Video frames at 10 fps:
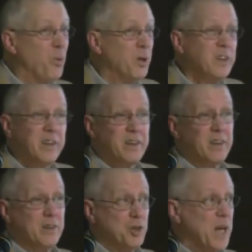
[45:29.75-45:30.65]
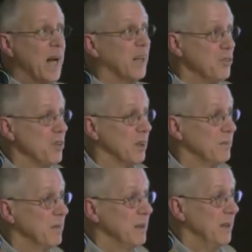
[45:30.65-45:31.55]
poignant and challenging
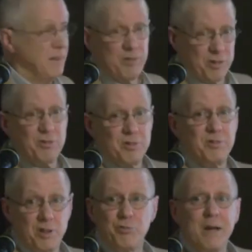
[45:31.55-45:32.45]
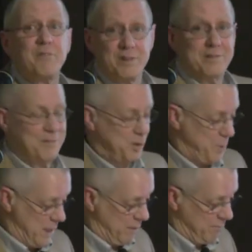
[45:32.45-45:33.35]
and dis distressing to me.